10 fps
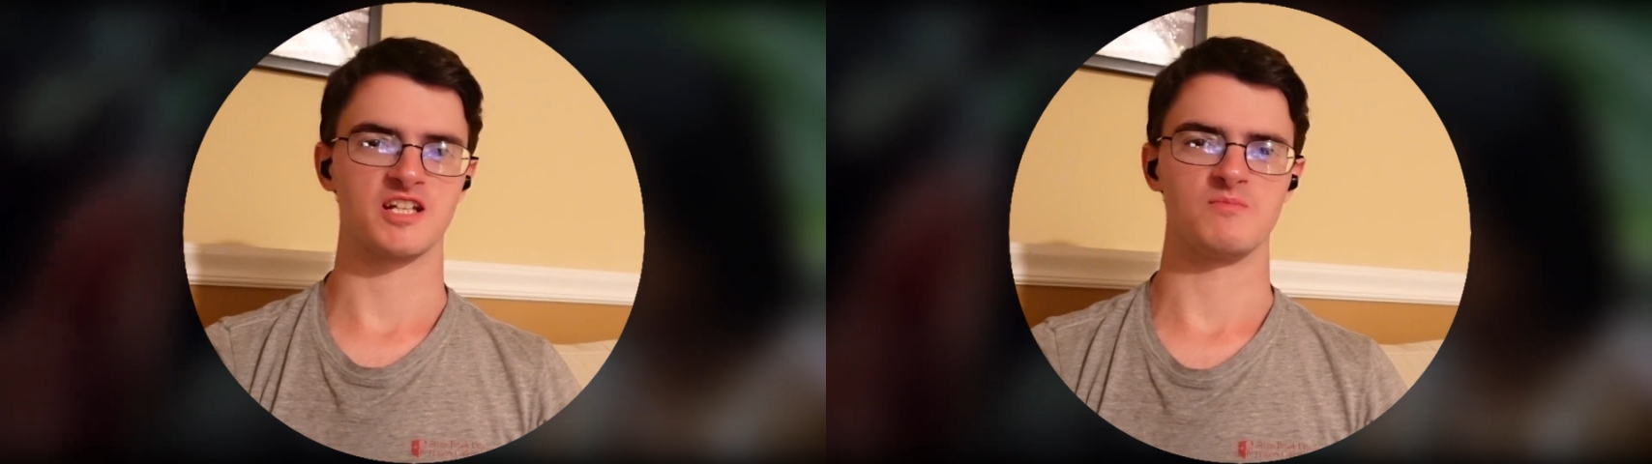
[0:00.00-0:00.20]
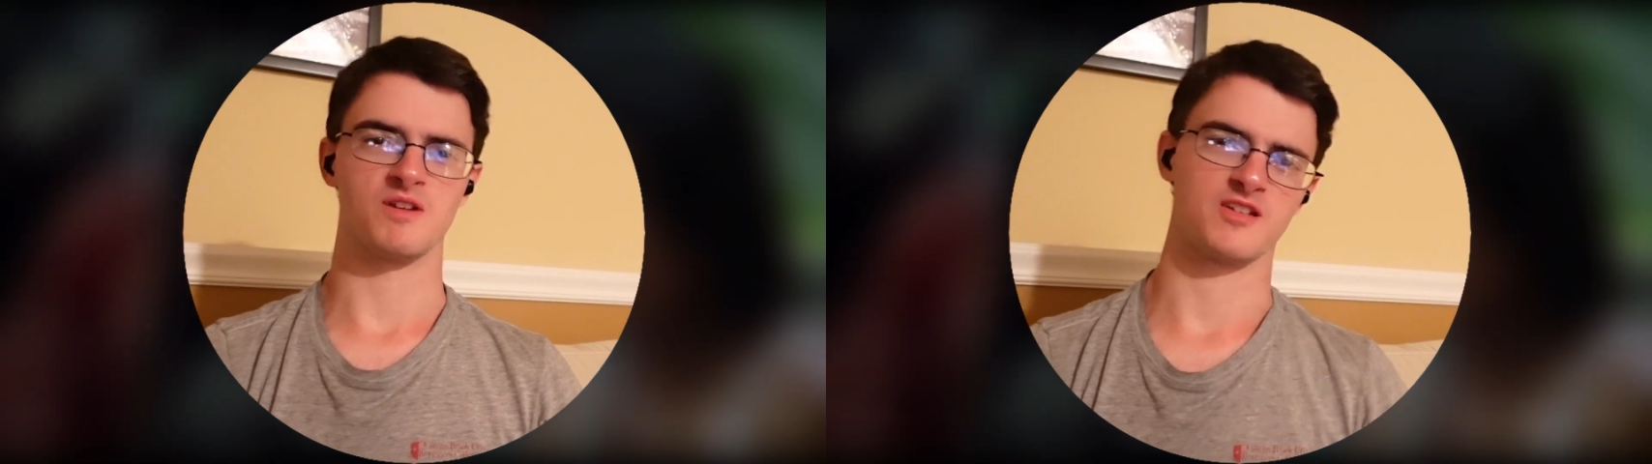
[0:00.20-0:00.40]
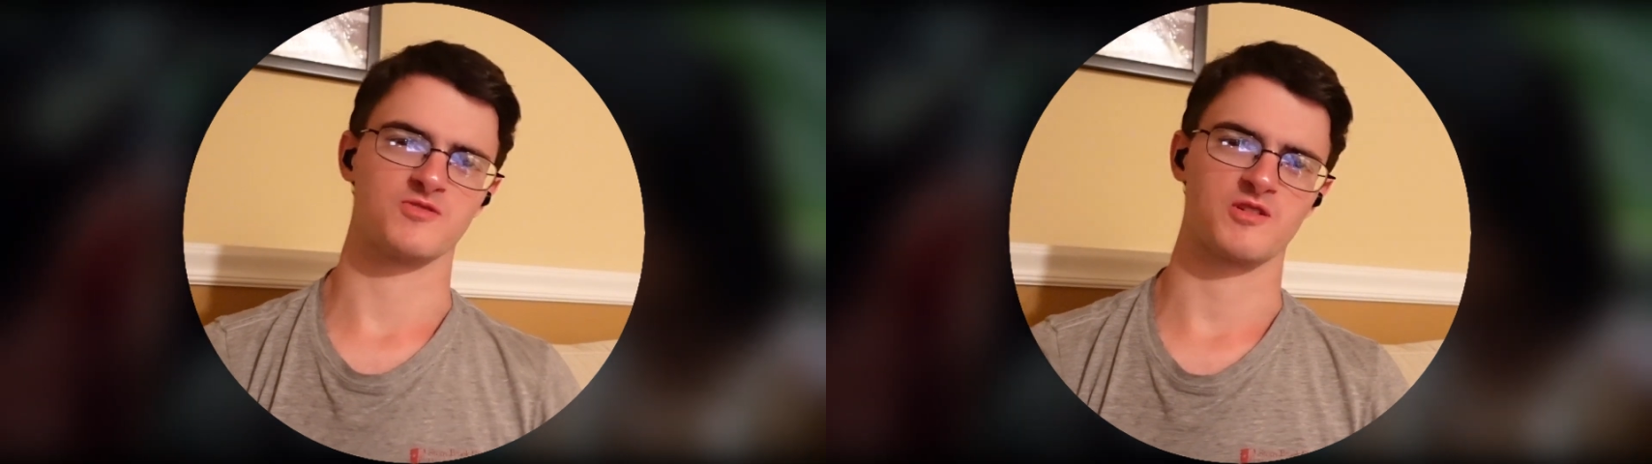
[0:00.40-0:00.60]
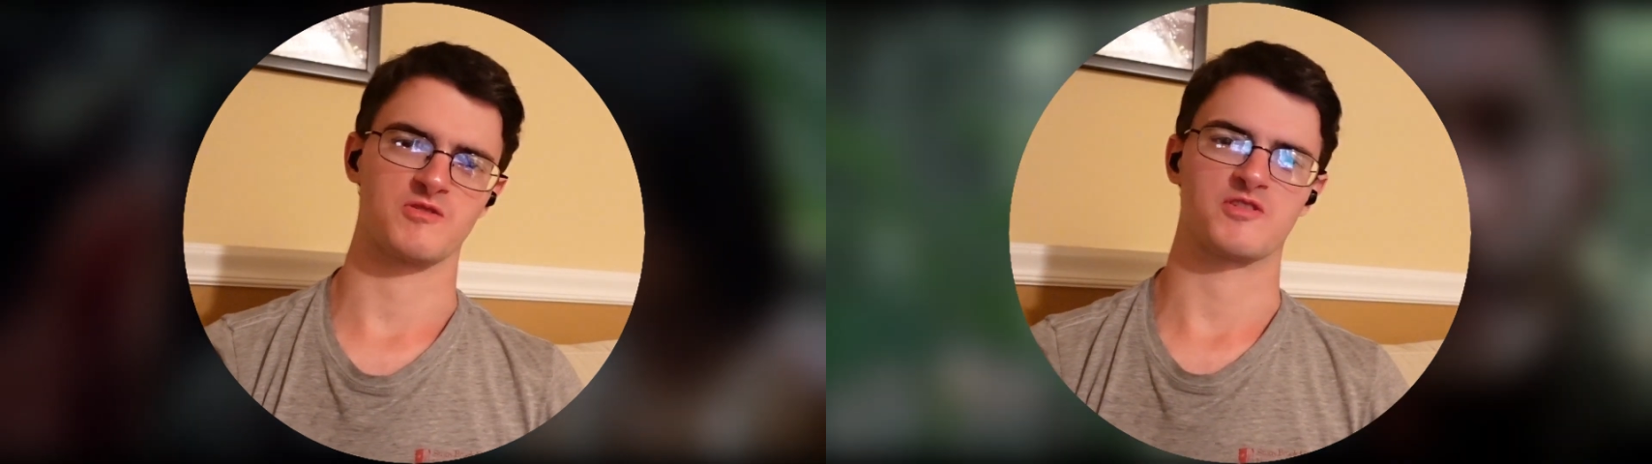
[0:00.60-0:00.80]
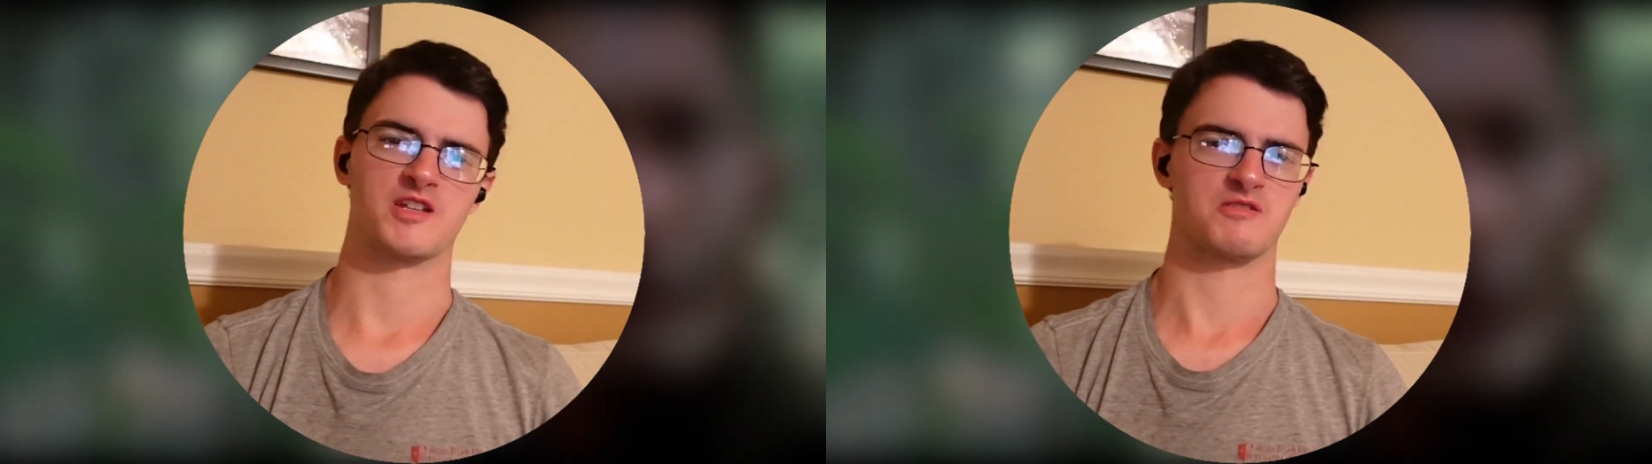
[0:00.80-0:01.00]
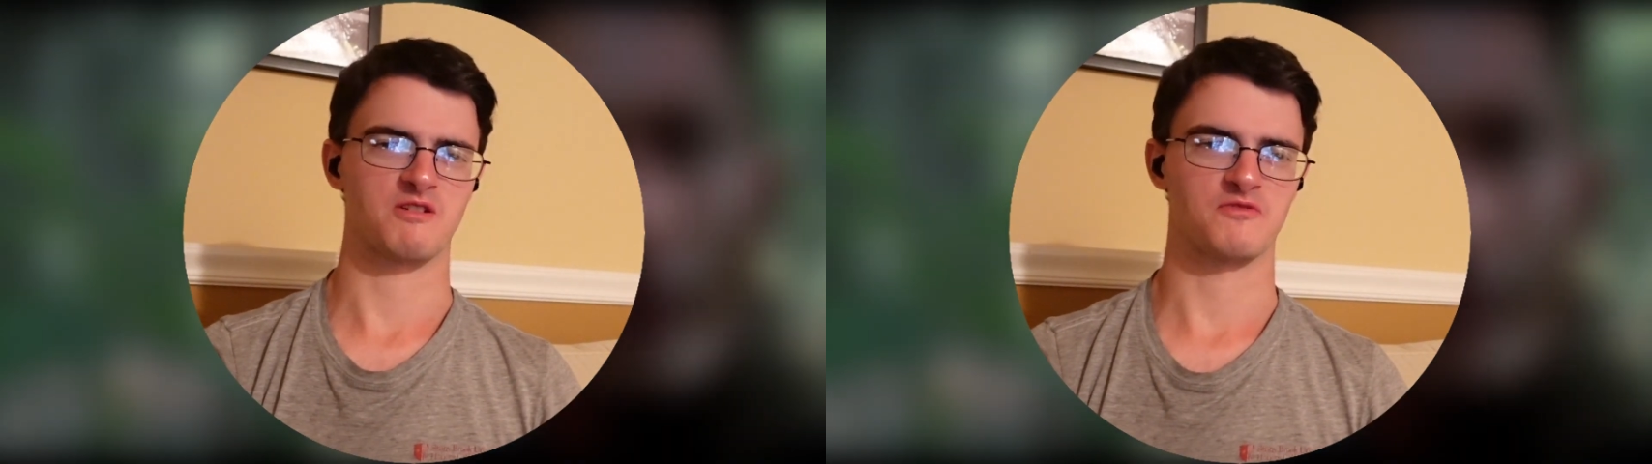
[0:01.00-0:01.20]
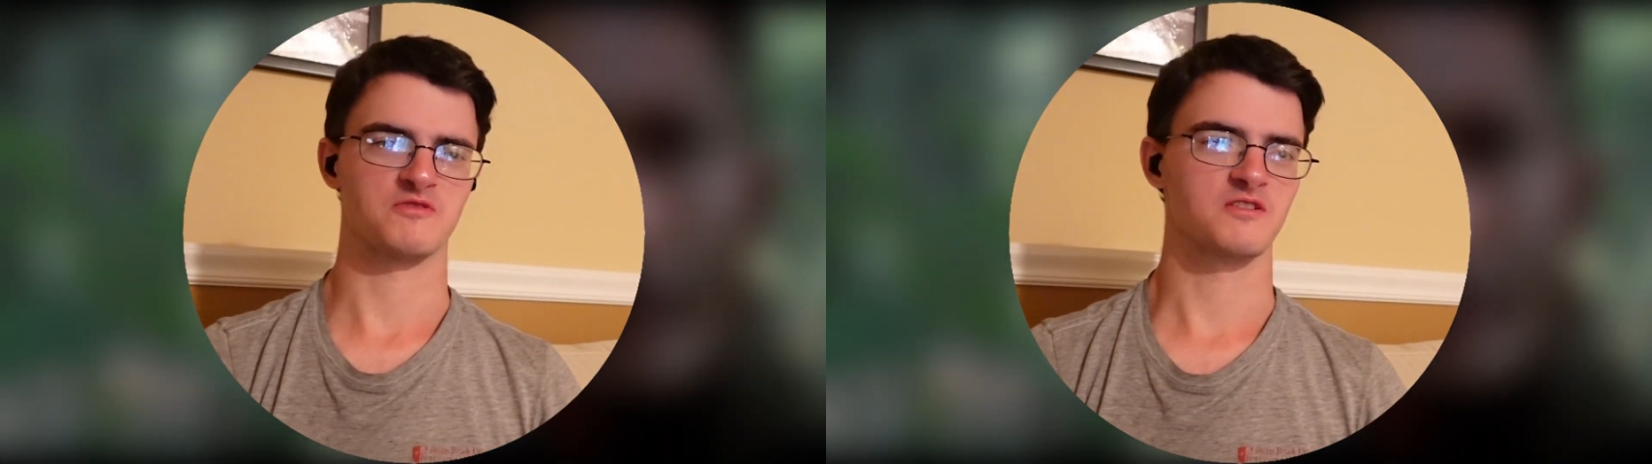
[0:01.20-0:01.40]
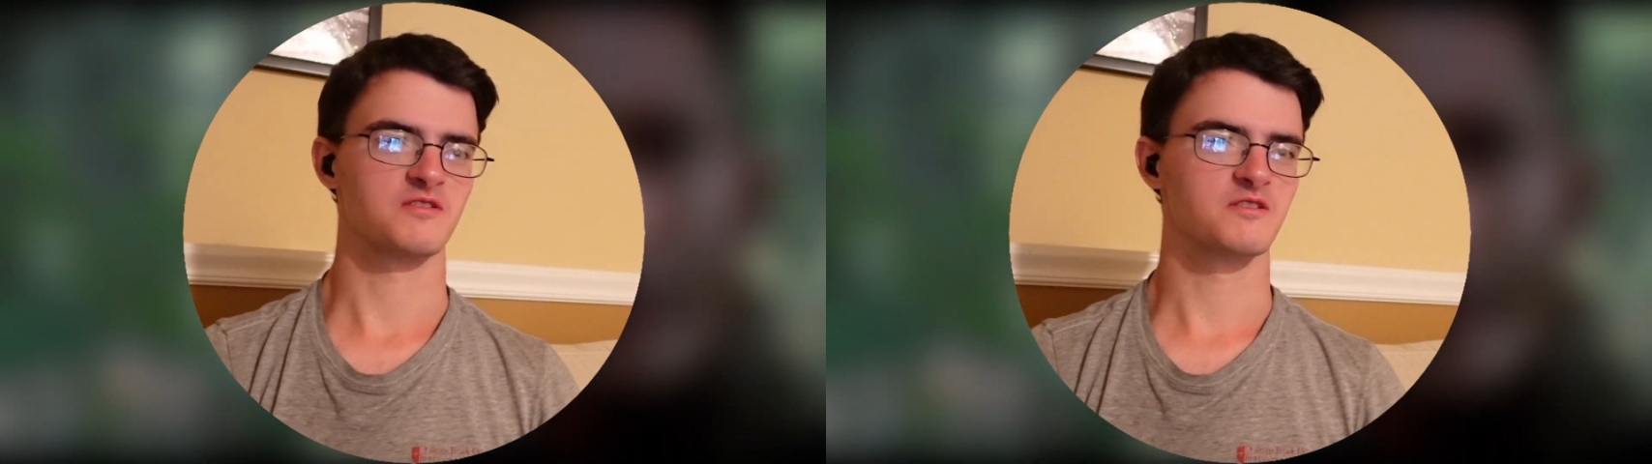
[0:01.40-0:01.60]
keep making Stranger Things
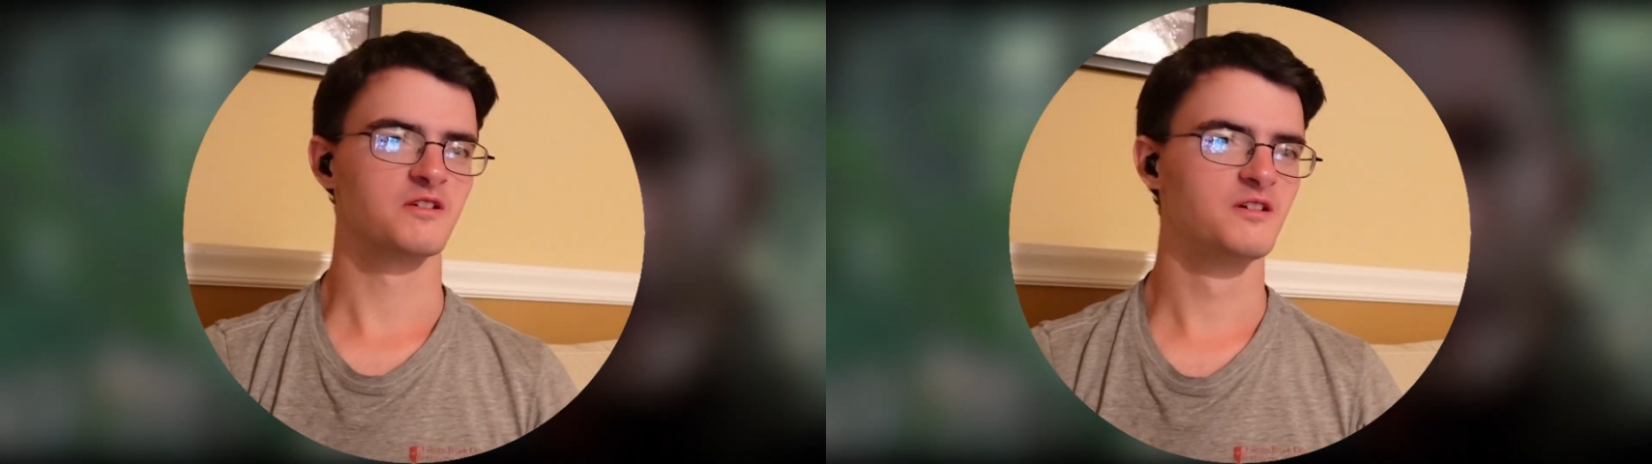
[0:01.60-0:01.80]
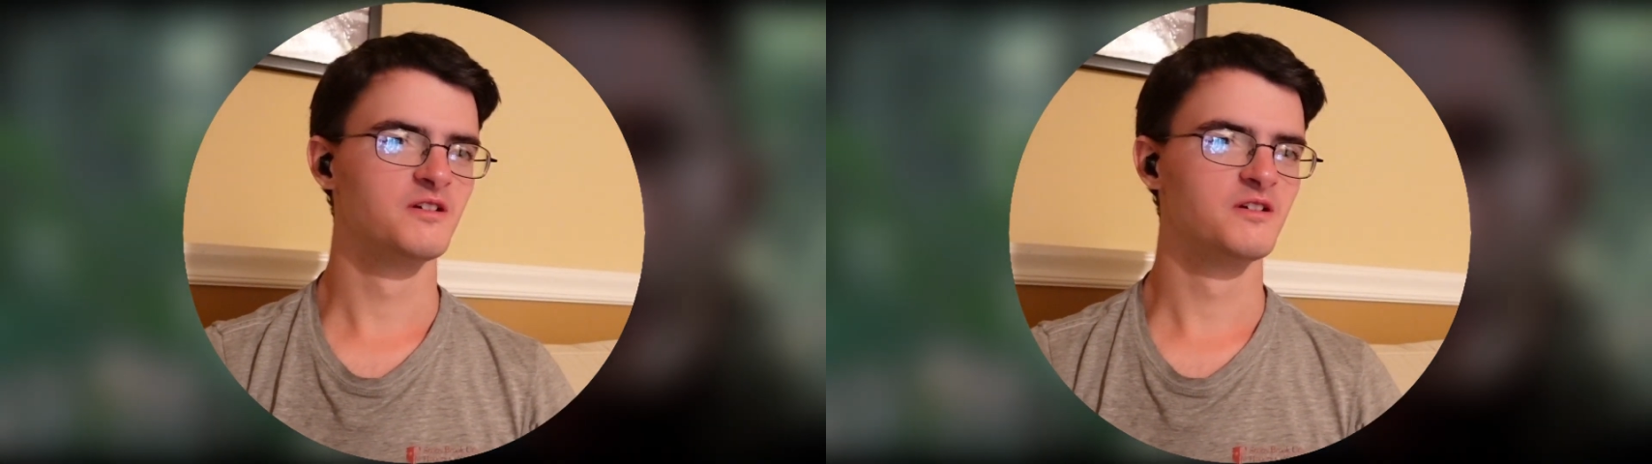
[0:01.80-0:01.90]
references.